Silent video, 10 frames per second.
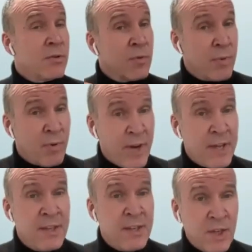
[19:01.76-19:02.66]
also
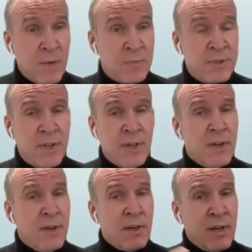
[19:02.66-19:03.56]
providing tips.
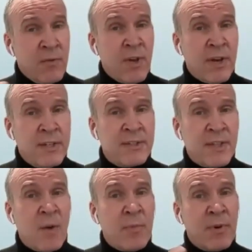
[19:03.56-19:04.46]
I'll give you an
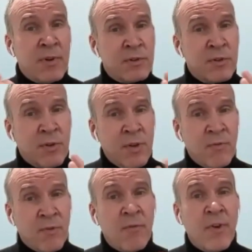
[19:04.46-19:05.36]
example. So in
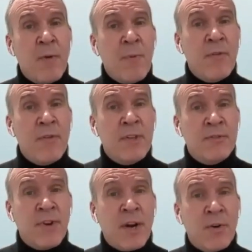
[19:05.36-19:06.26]
one family with
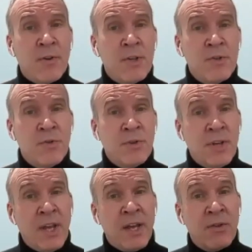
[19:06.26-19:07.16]
this rare condition,
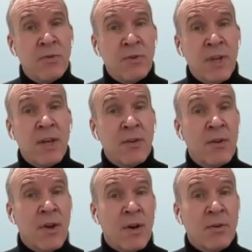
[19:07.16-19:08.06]
they had to take
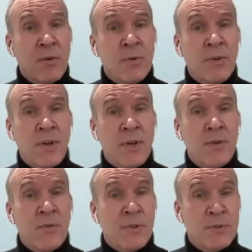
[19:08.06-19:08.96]
the young daughter
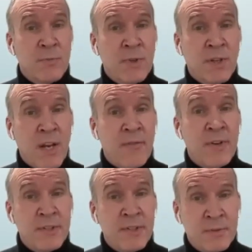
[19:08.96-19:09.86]
to hospital
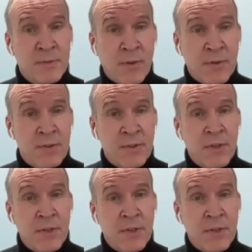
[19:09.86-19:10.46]
every 6 months.